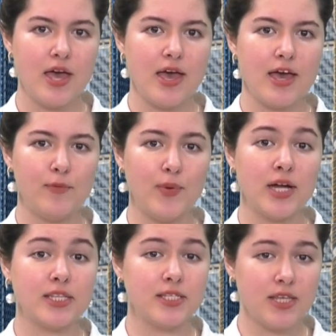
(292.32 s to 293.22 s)
and
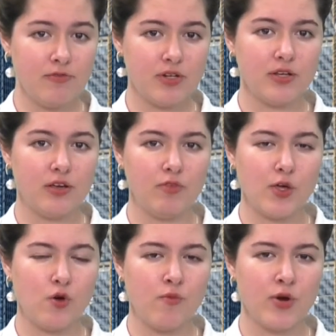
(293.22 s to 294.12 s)
Part 7 of the
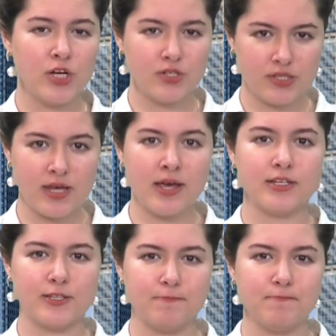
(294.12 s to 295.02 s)
Corporations Act.